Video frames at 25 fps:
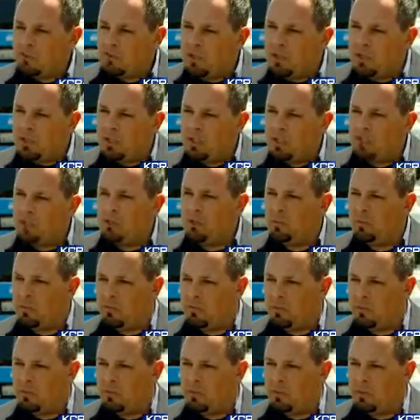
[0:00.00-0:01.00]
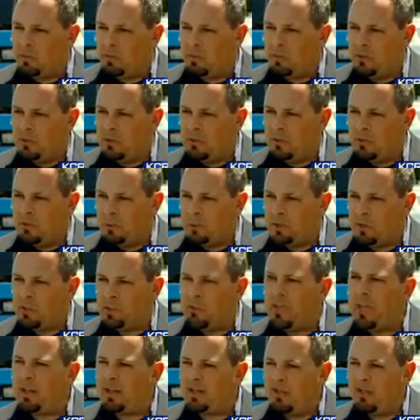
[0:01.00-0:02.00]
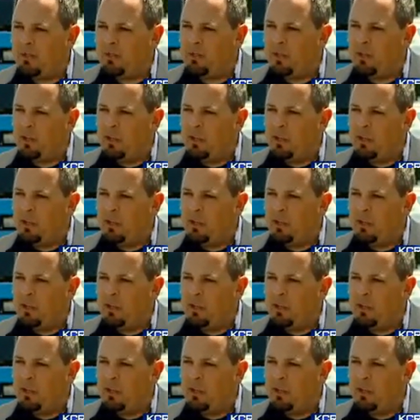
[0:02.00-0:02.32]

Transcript: through our customers' perspective.